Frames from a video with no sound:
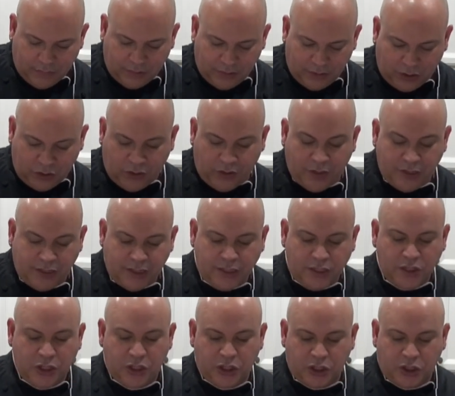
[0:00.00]
So this is
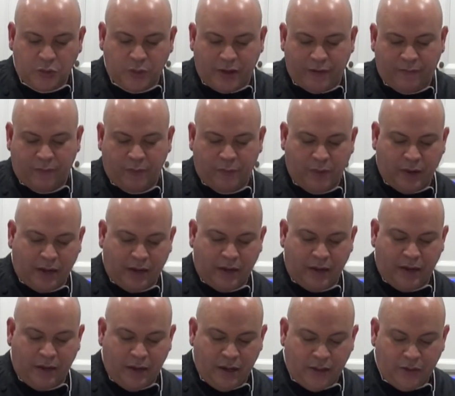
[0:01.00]
gonna sweat for about
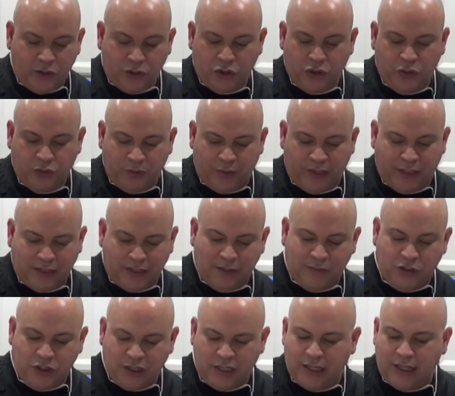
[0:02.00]
another 2 minutes. I'm
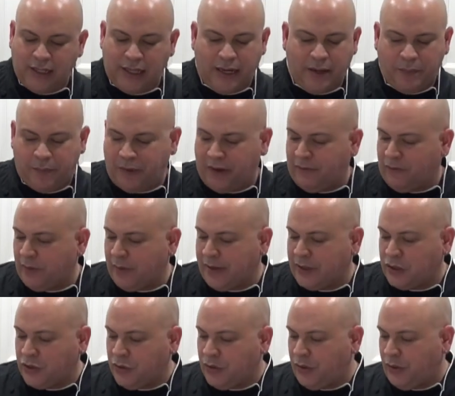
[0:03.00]
just gonna let it be for
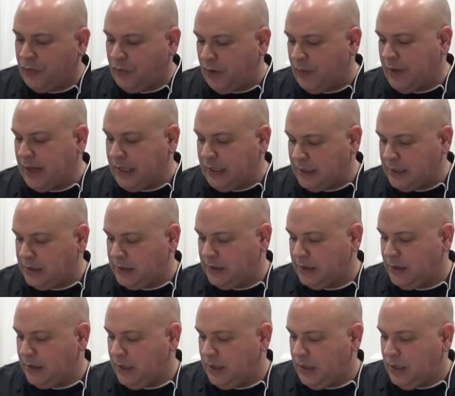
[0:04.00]
about 2 to 3 minutes,
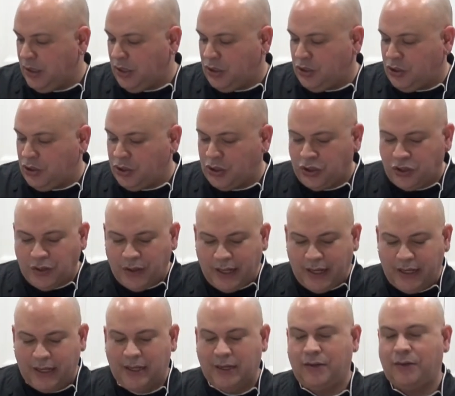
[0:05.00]
just so that
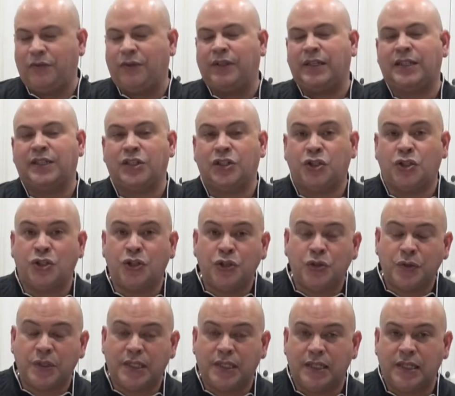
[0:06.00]
it can release its
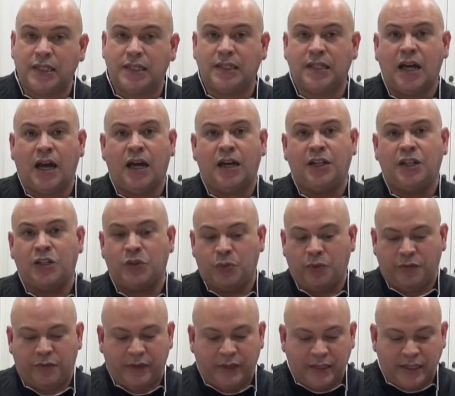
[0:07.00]
juices, the onions will
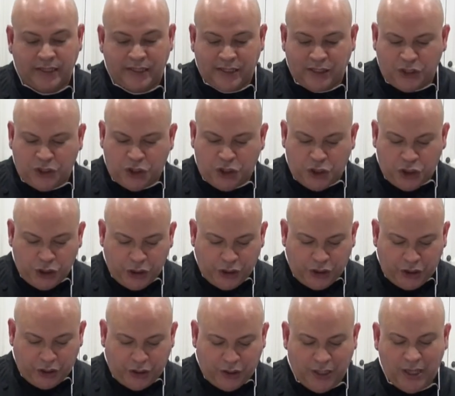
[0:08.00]
release its
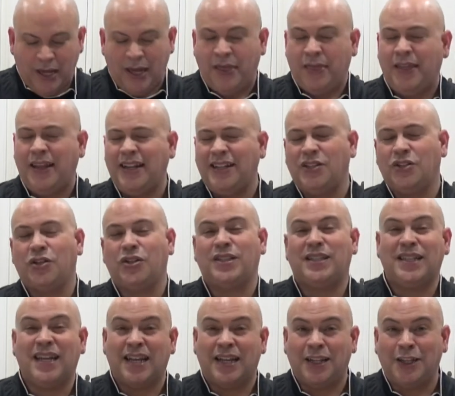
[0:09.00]
sugar, then it starts
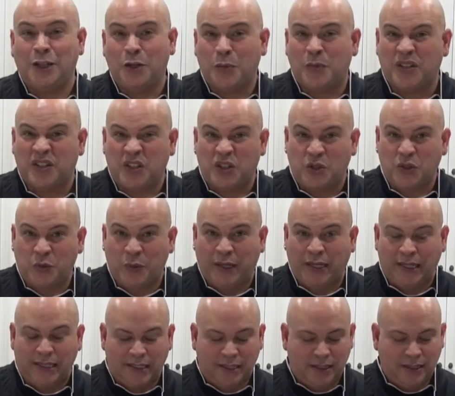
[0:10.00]
to get a little bit
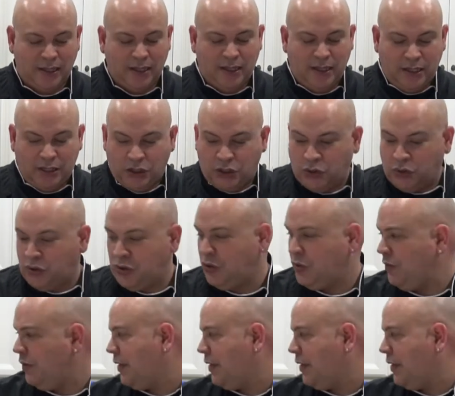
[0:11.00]
sweet. So to